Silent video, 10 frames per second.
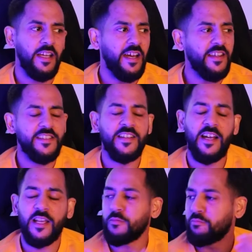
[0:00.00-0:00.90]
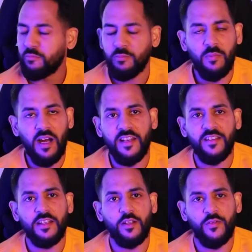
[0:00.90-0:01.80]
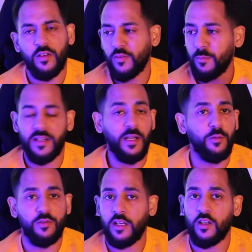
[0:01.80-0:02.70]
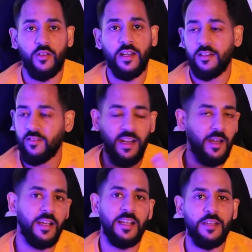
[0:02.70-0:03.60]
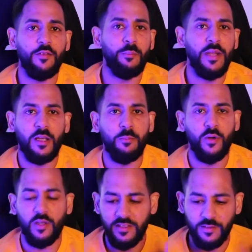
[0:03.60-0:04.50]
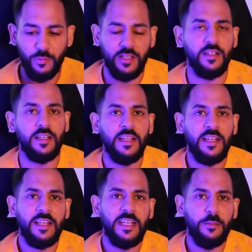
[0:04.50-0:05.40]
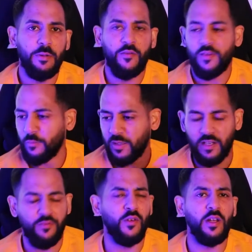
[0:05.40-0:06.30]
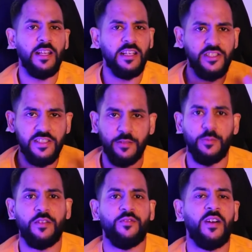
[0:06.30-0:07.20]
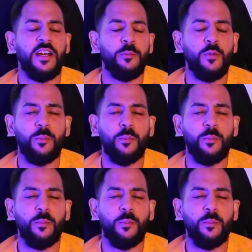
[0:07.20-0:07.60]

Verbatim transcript: At the time, I didn't think nothing of it. My dad was like, great, right, I can give him bacon butties and we can keep having, we can have full Englishes and we can fatten him